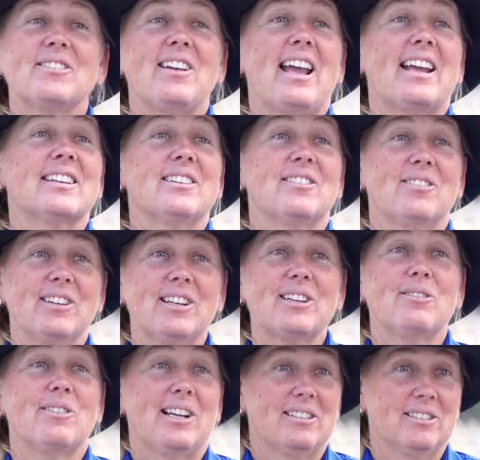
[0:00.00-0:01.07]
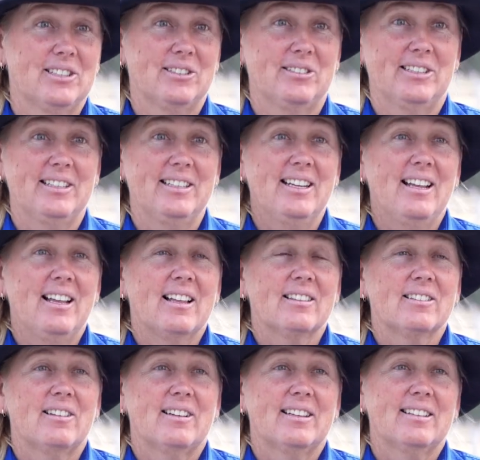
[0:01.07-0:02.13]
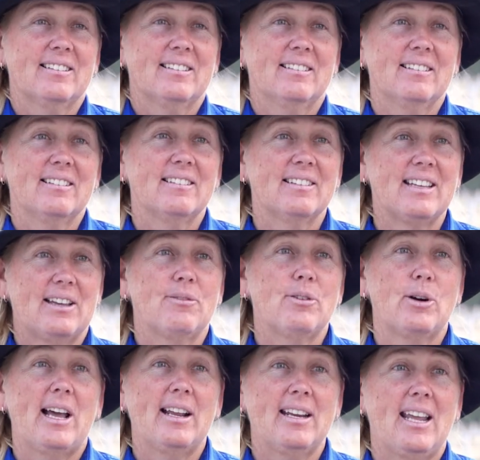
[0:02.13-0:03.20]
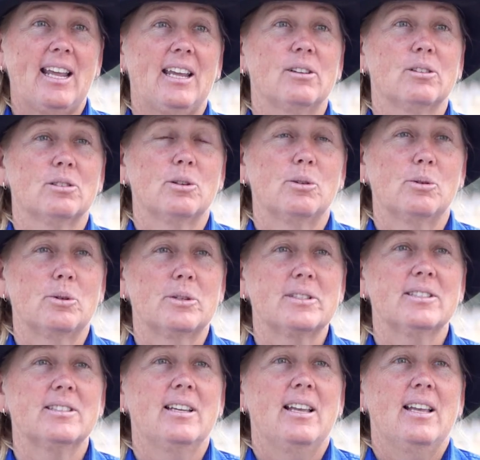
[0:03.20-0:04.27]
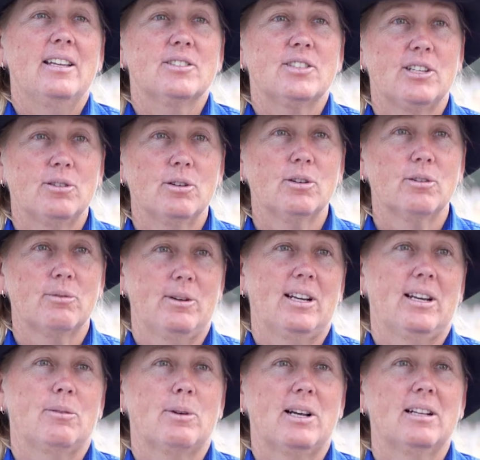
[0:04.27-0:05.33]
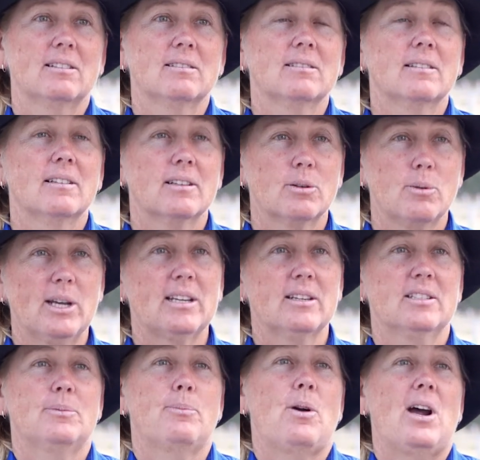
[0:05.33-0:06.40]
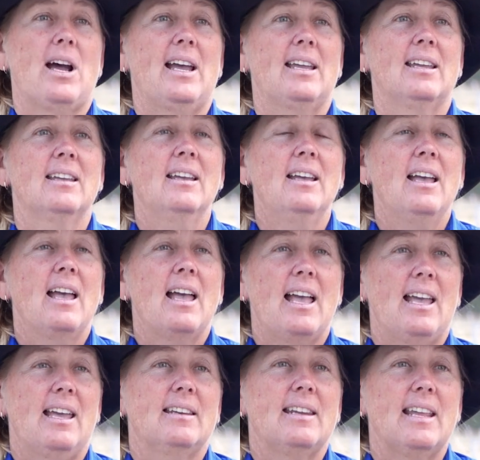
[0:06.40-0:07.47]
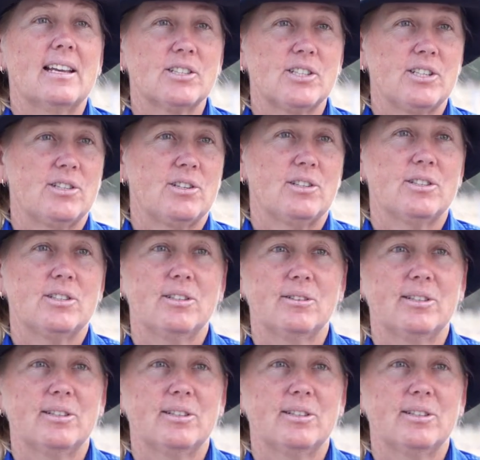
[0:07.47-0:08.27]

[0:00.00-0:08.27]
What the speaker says: reacted really well to it. For an unhandled horse, she took it really well. Quick spray, and now she's used to